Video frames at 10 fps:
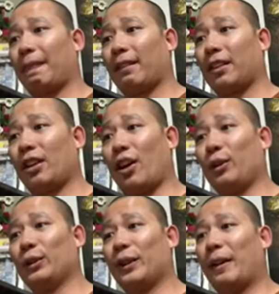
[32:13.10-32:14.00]
You
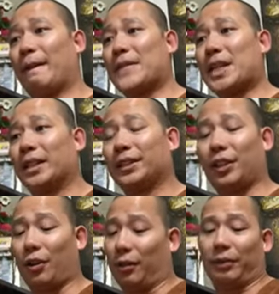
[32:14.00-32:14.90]
know?
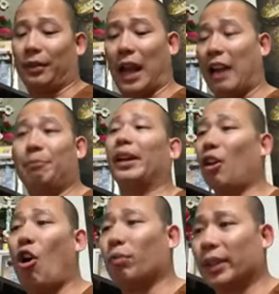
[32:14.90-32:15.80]
So I've been
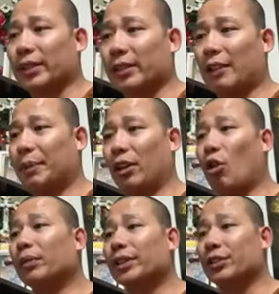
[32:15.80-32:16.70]
homeless. I've been
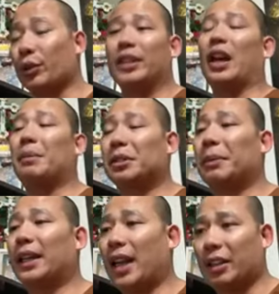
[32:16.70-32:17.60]
homeless 3 times in
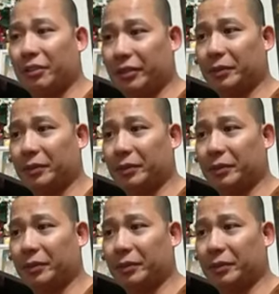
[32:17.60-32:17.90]
my life.